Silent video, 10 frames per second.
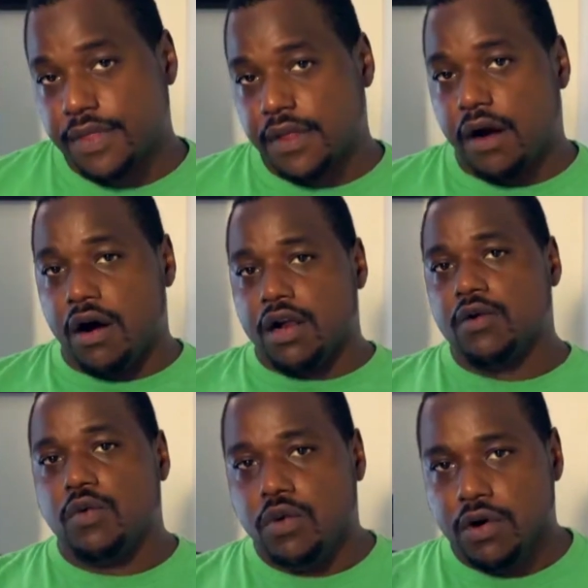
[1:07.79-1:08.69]
The Art
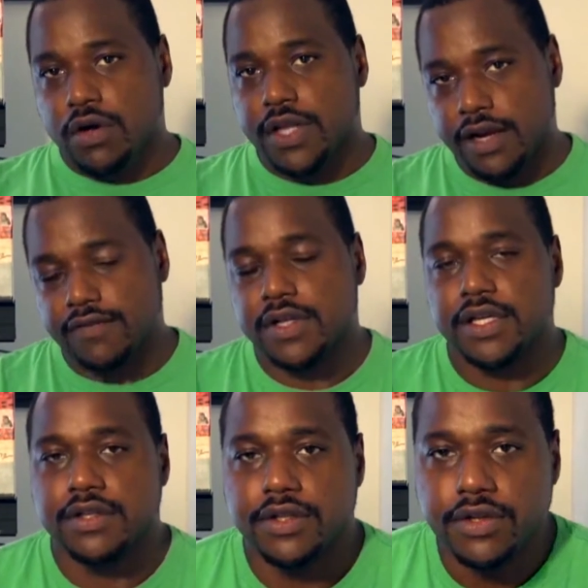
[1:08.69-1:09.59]
of War, they
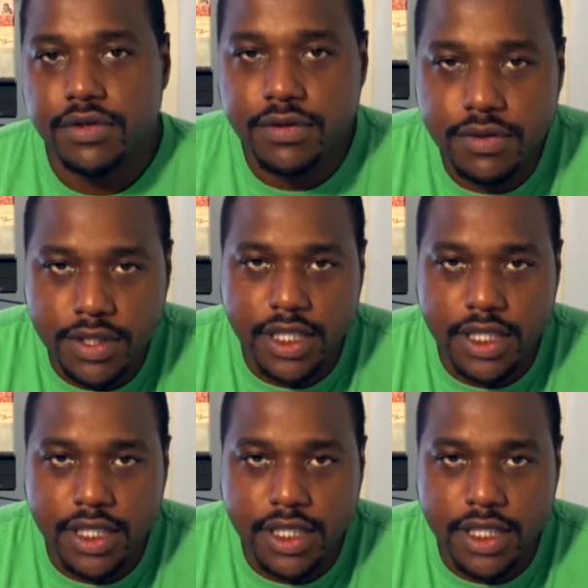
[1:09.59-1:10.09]
really do